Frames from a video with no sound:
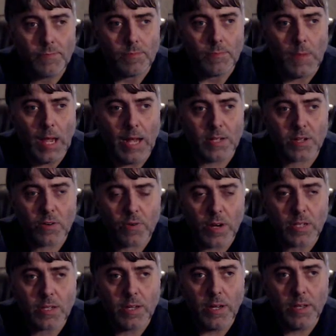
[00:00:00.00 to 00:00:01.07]
as
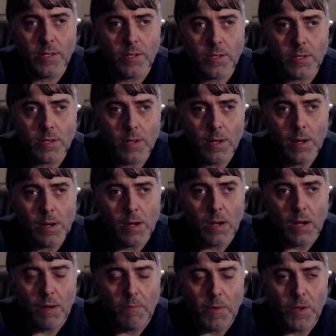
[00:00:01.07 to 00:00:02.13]
Christians,
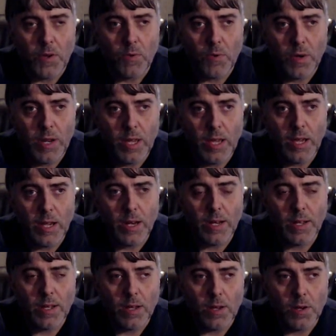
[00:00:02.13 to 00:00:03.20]
you
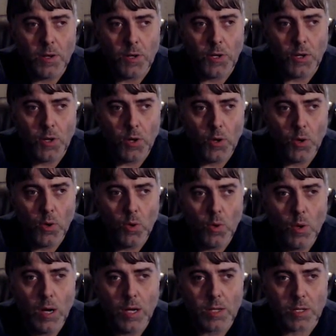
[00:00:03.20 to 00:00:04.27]
need
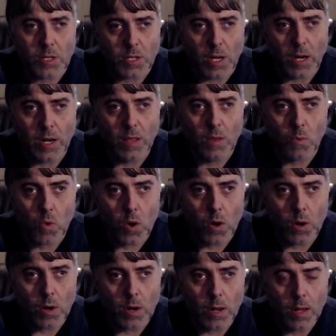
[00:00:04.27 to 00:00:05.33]
to study the
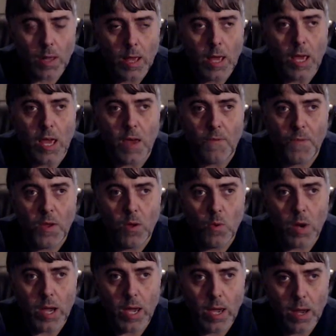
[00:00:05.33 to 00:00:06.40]
Word. If you
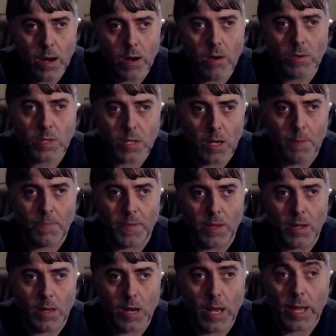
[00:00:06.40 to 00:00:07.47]
hear something
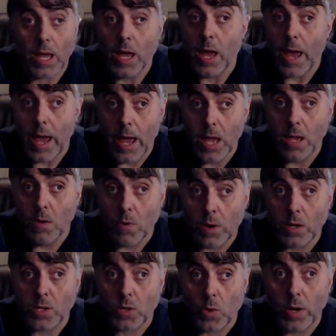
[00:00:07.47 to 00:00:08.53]
like, hey, you want
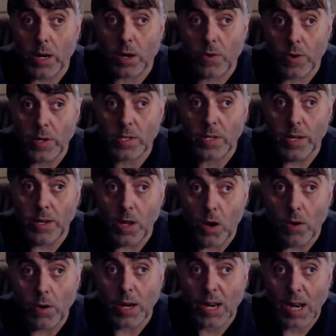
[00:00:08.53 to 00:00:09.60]
to join a Christian
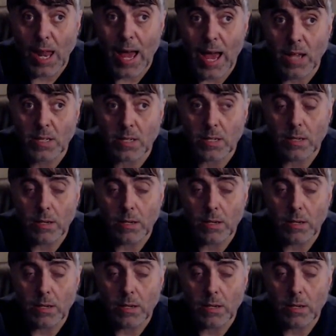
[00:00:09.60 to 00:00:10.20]
yoga class?